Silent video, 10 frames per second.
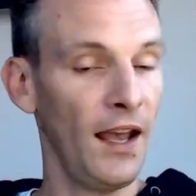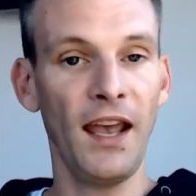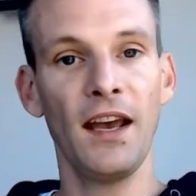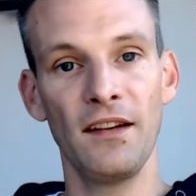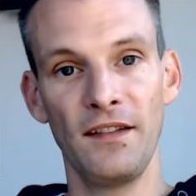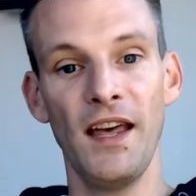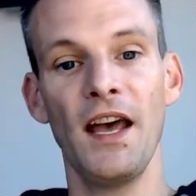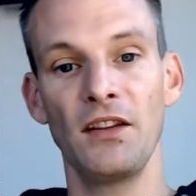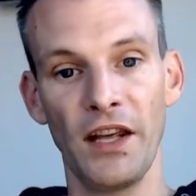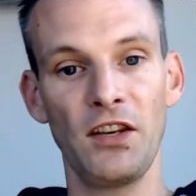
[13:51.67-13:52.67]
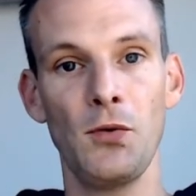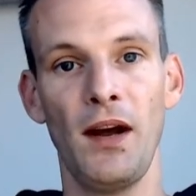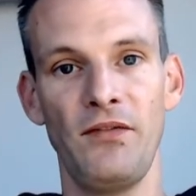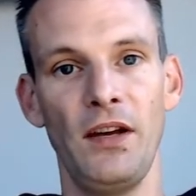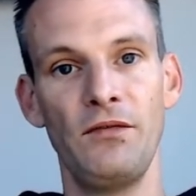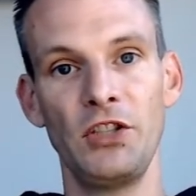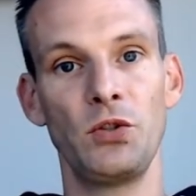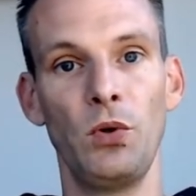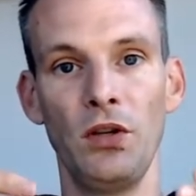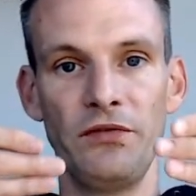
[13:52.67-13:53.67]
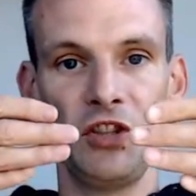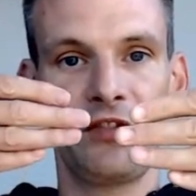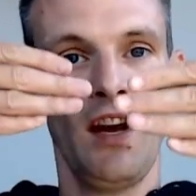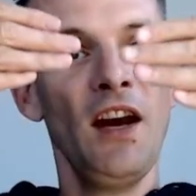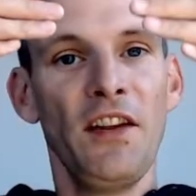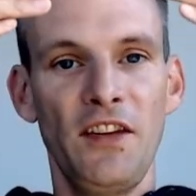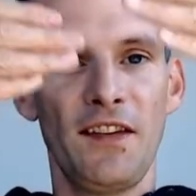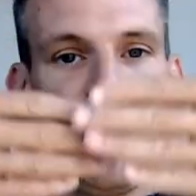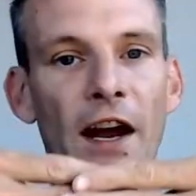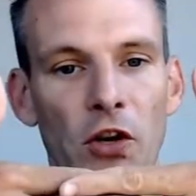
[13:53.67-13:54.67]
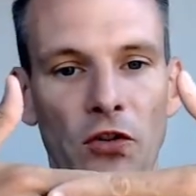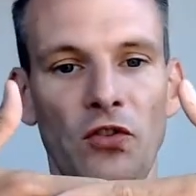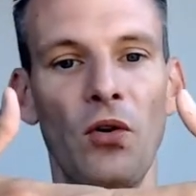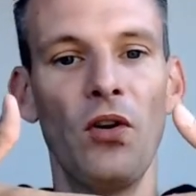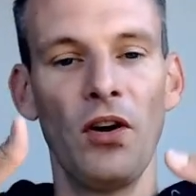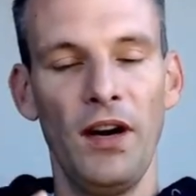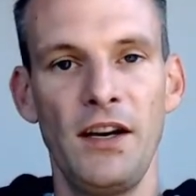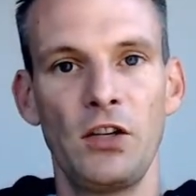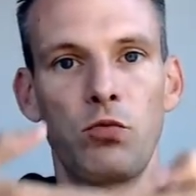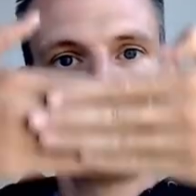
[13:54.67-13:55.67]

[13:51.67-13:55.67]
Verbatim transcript: And then, like, you have that visual of just this iron door, and it